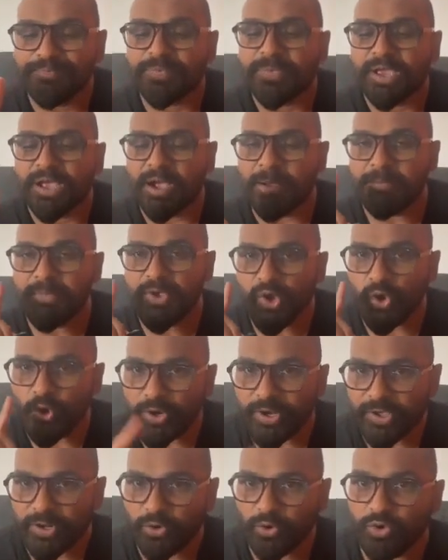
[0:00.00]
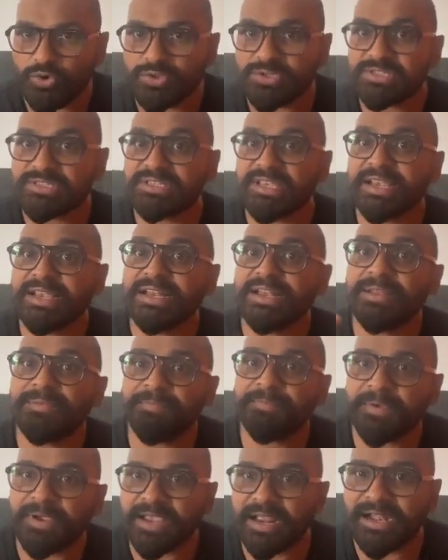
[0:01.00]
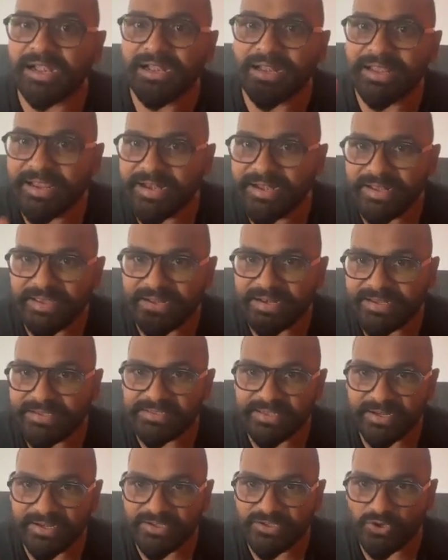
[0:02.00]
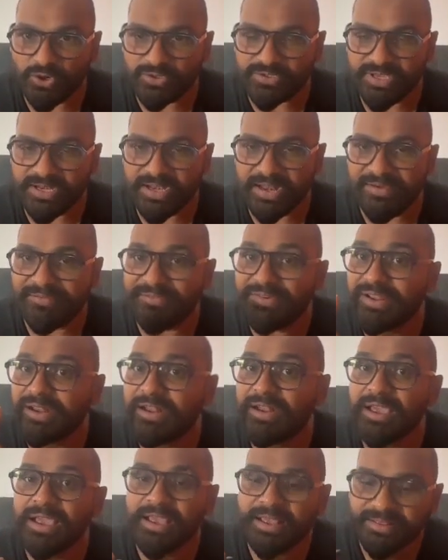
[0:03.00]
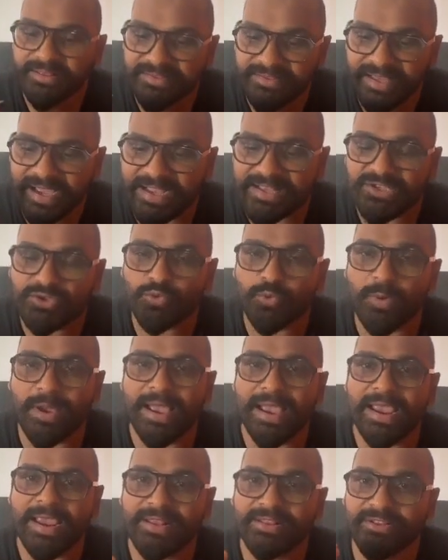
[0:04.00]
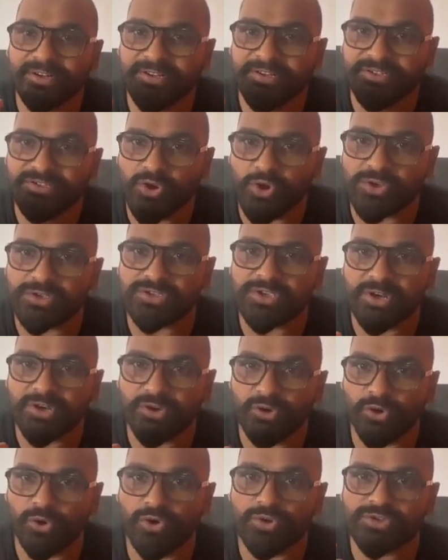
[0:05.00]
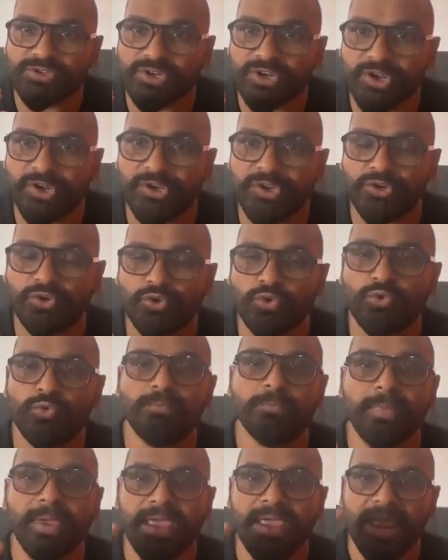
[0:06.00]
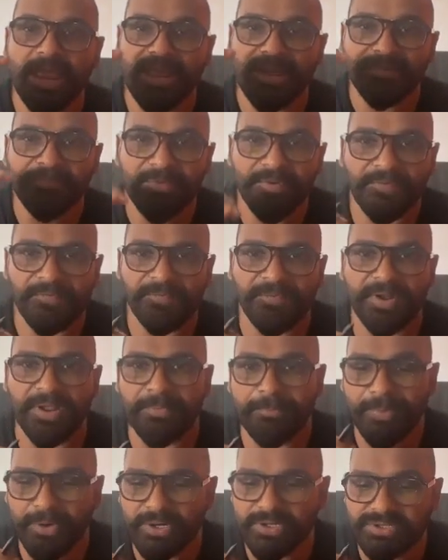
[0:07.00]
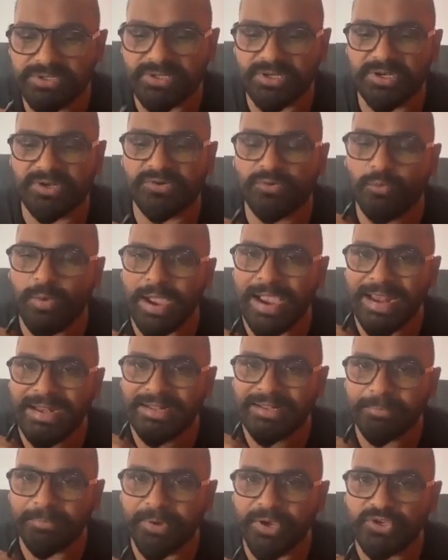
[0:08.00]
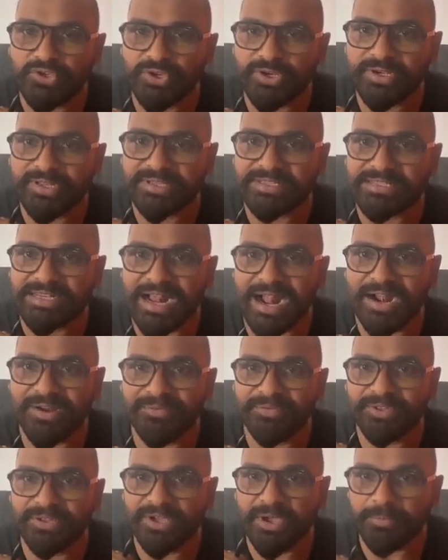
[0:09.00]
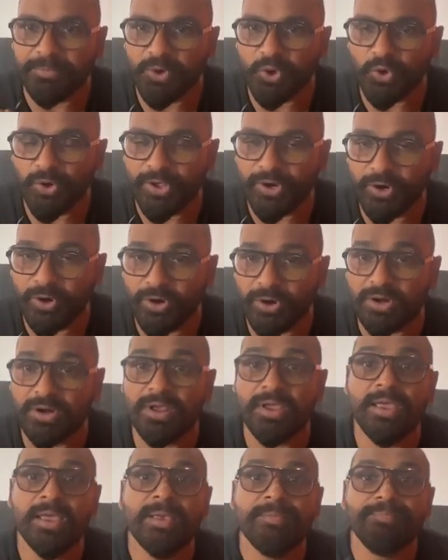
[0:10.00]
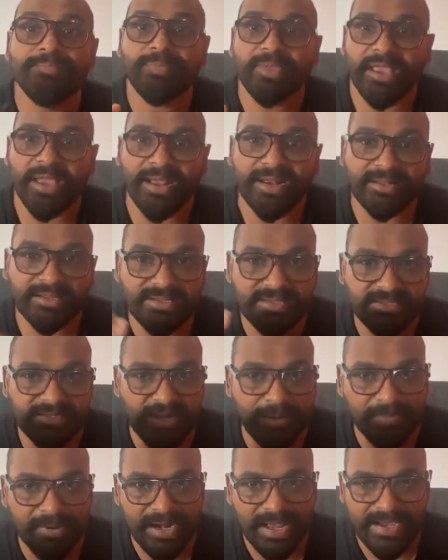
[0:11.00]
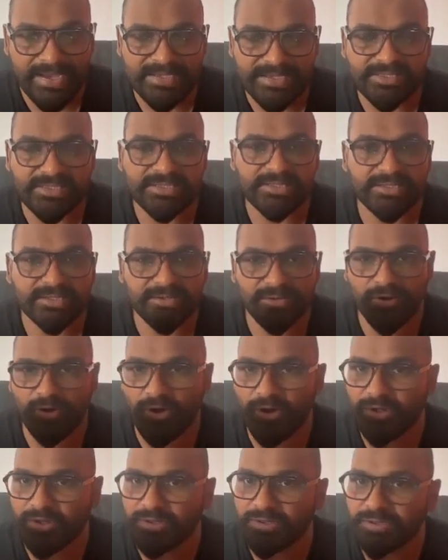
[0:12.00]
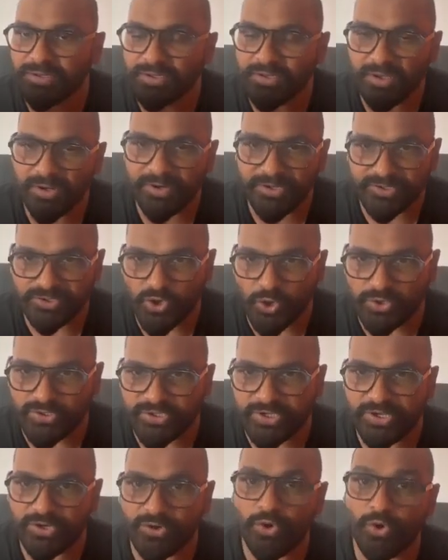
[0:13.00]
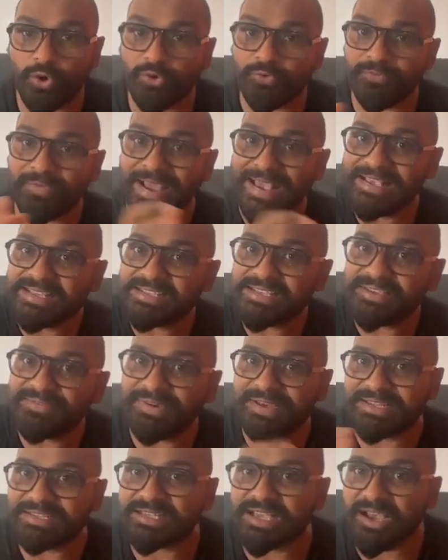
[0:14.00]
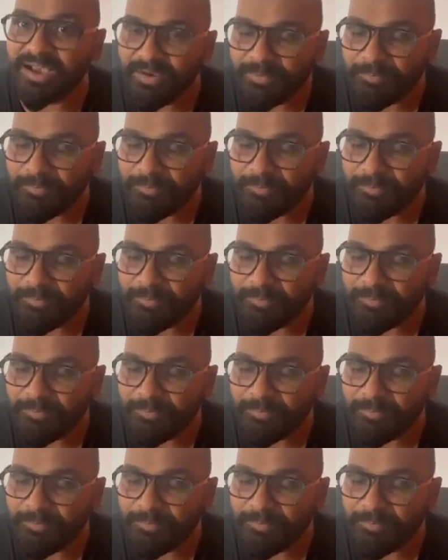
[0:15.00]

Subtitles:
Amiodarone significantly increase the digoxin level. That's why the digoxin dose need to make 50% while the patient is start with the amiodarone and stabilized on digoxin, or vice versa.